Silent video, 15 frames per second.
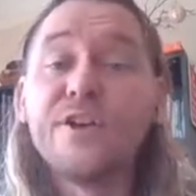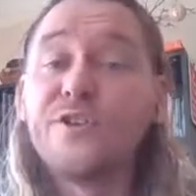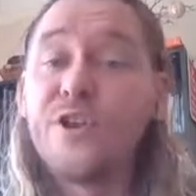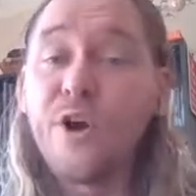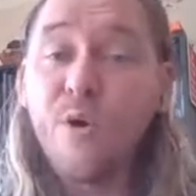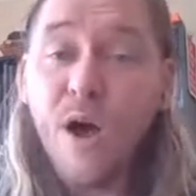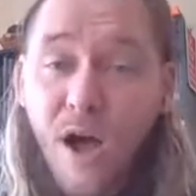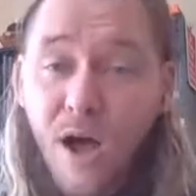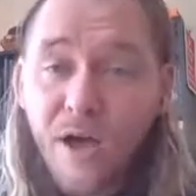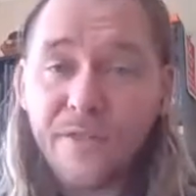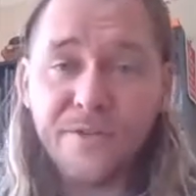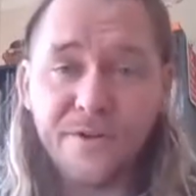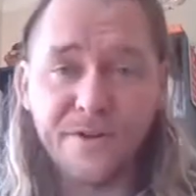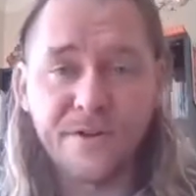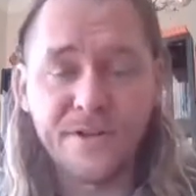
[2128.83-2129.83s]
No
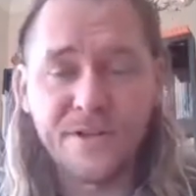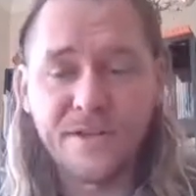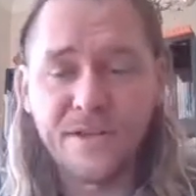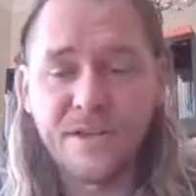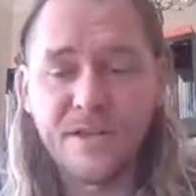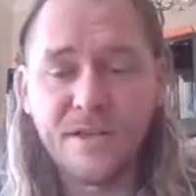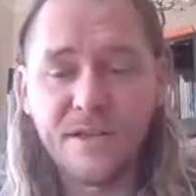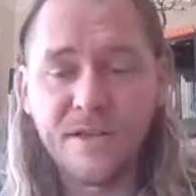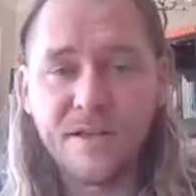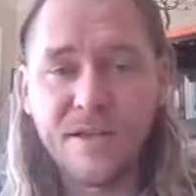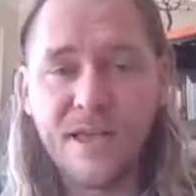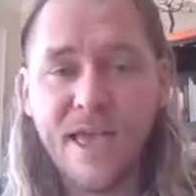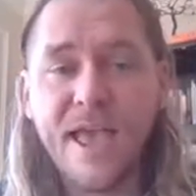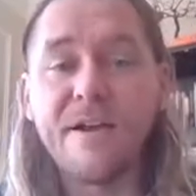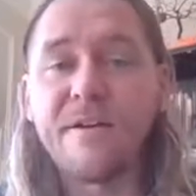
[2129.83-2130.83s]
other
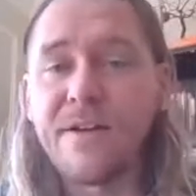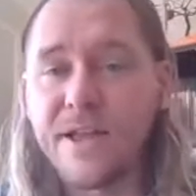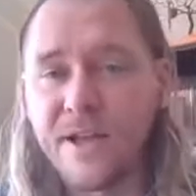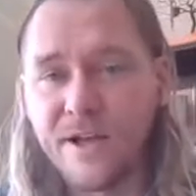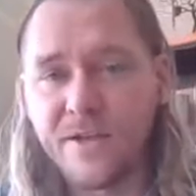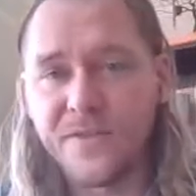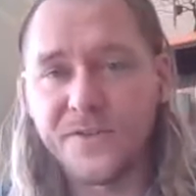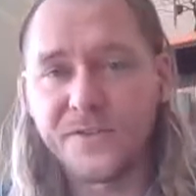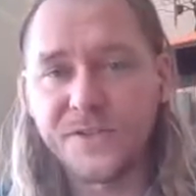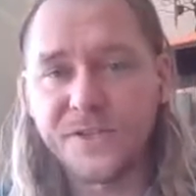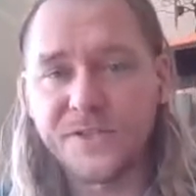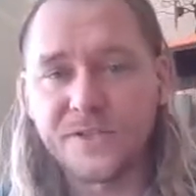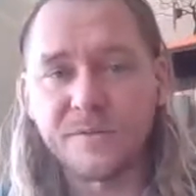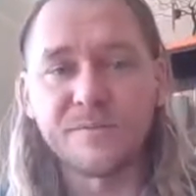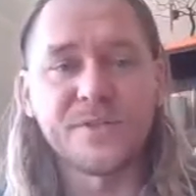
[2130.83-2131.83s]
area on the
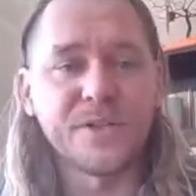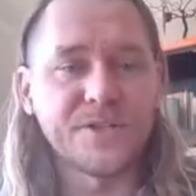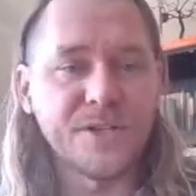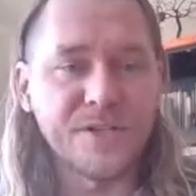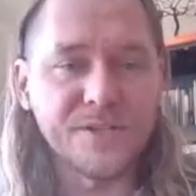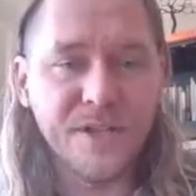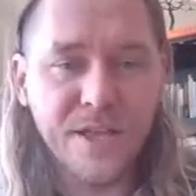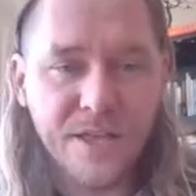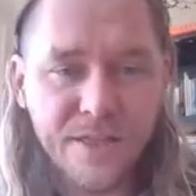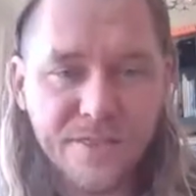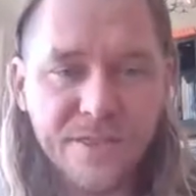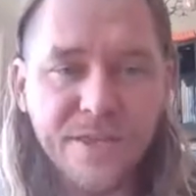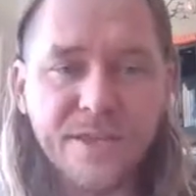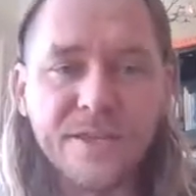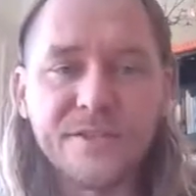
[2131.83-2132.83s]
system, such as
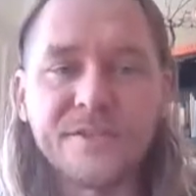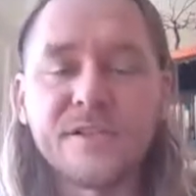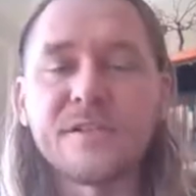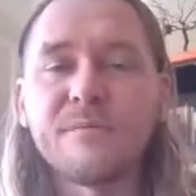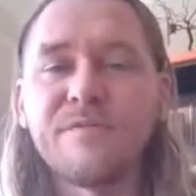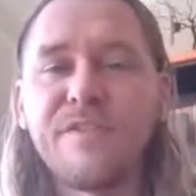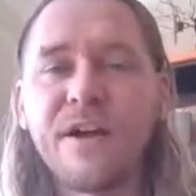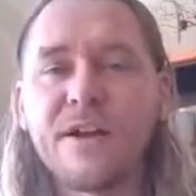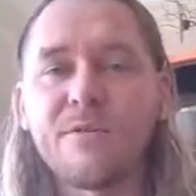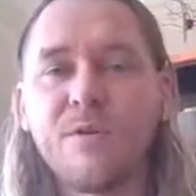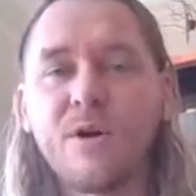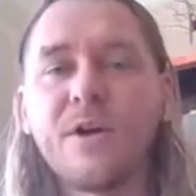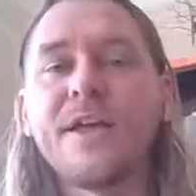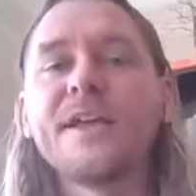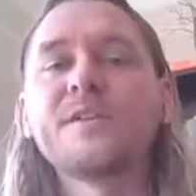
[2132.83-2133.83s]
the system
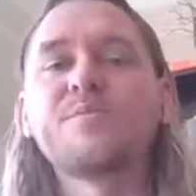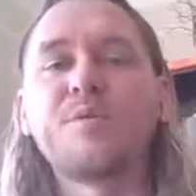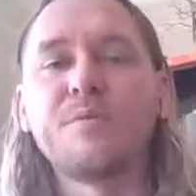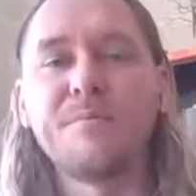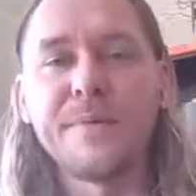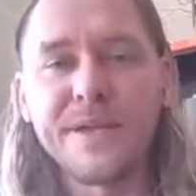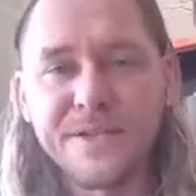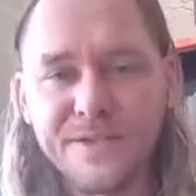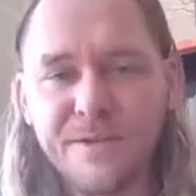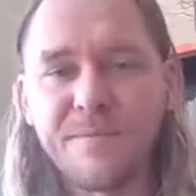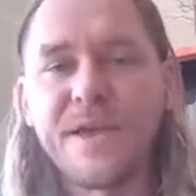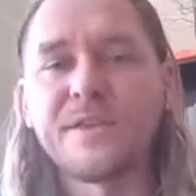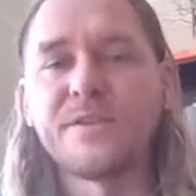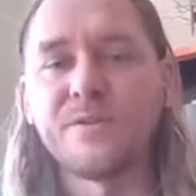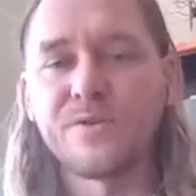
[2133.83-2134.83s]
firewall, is permitted to
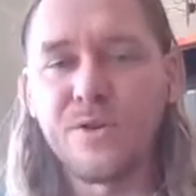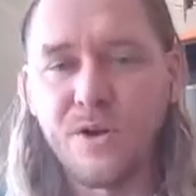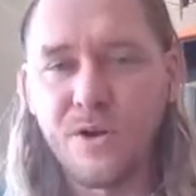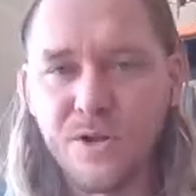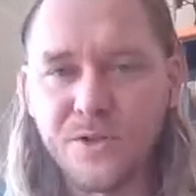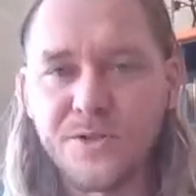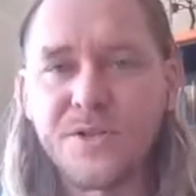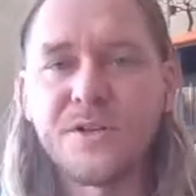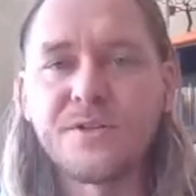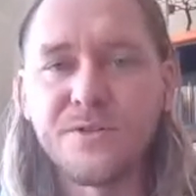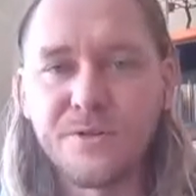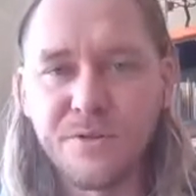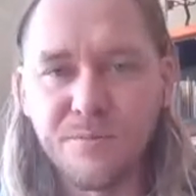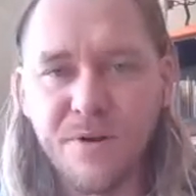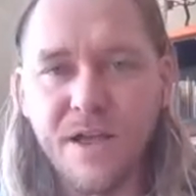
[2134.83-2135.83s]
make those calls
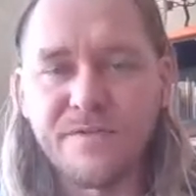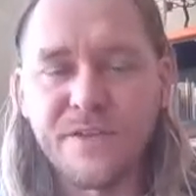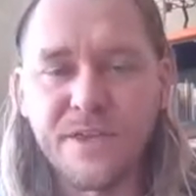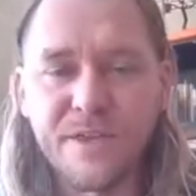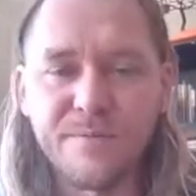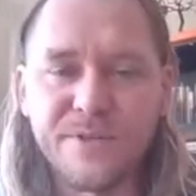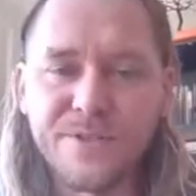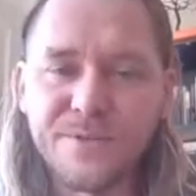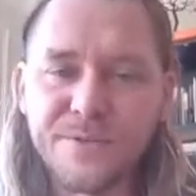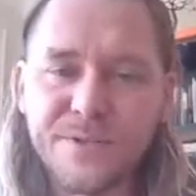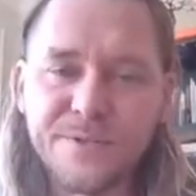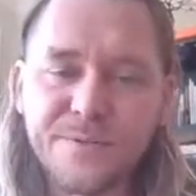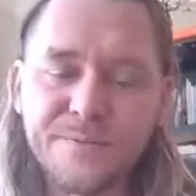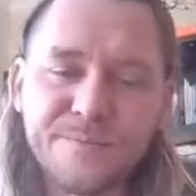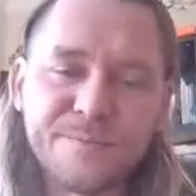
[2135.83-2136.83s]
to the private key
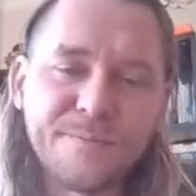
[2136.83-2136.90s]
material.